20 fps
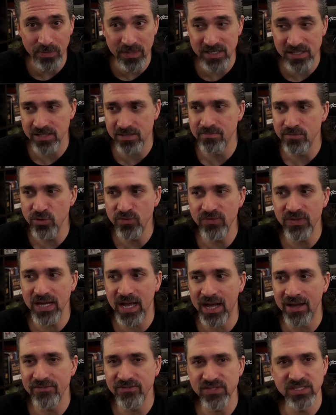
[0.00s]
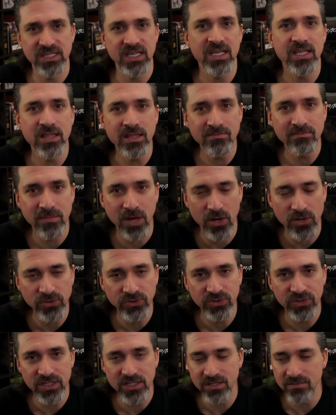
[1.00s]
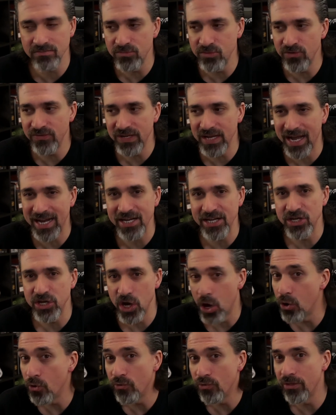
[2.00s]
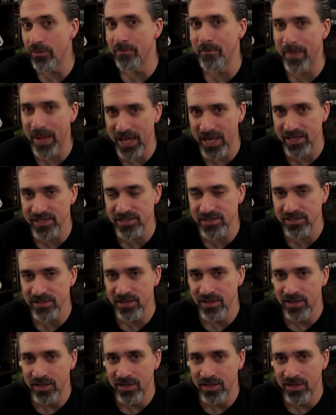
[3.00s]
It's the movie I've seen the most. It's the movie I know the best.